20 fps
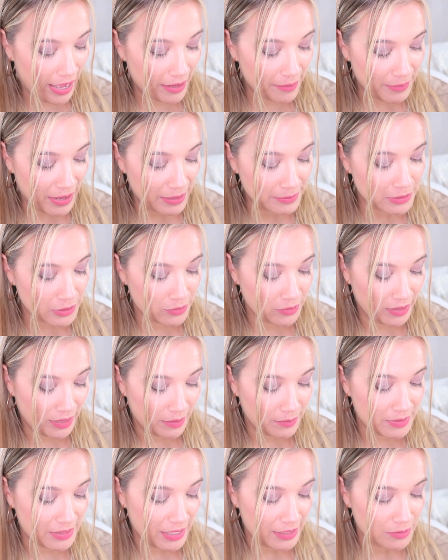am absolutely
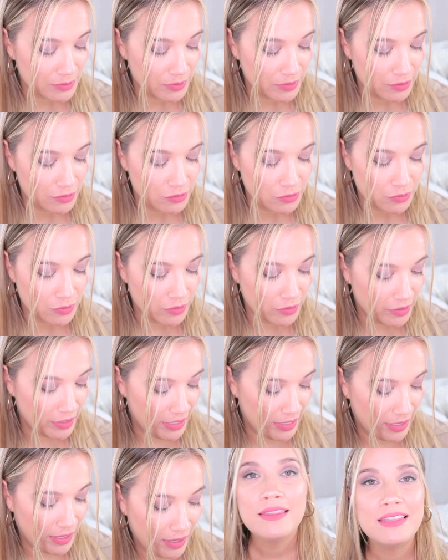obsessed with their
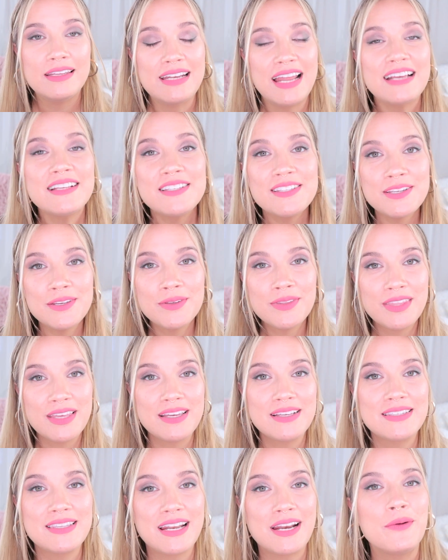jewelry. The next 2
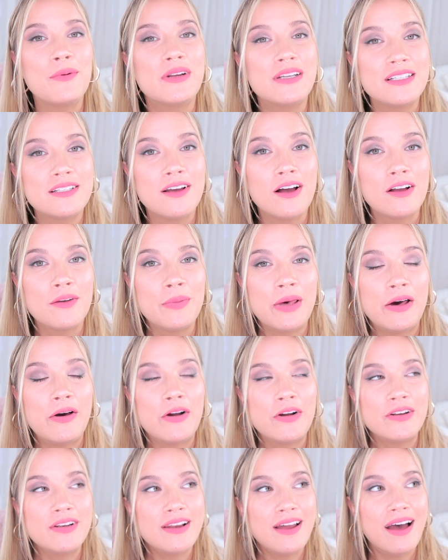things that I want to talk about
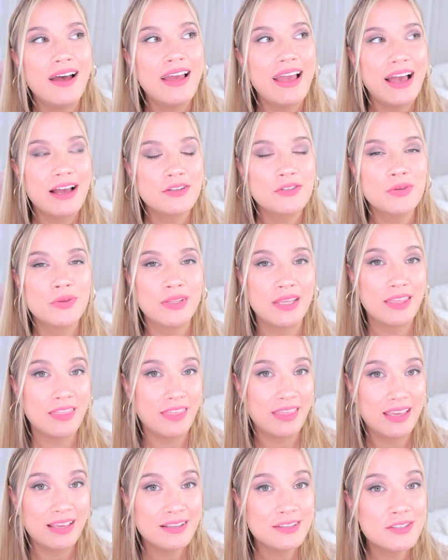are not actually
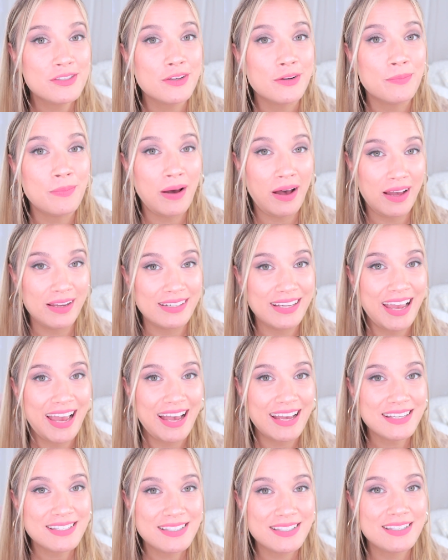things, they're
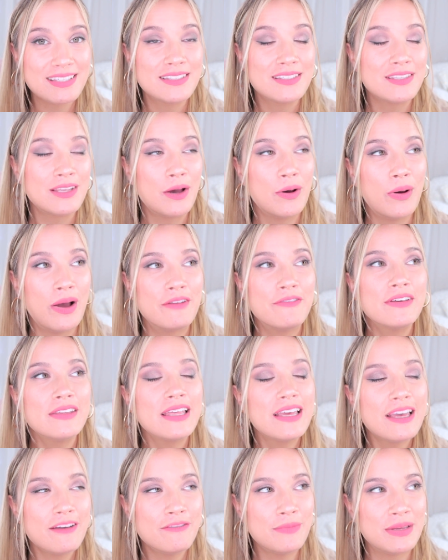podcasts. So I feel
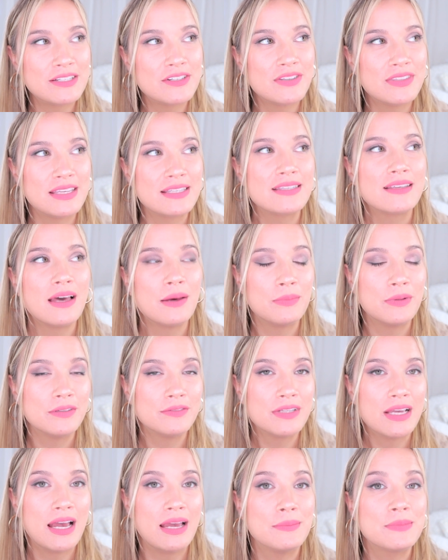like I've mentioned this a couple of
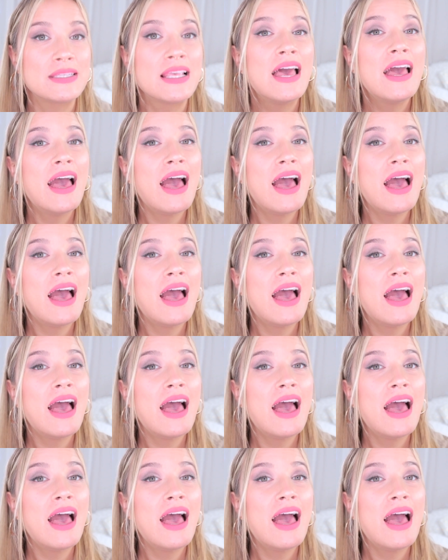times.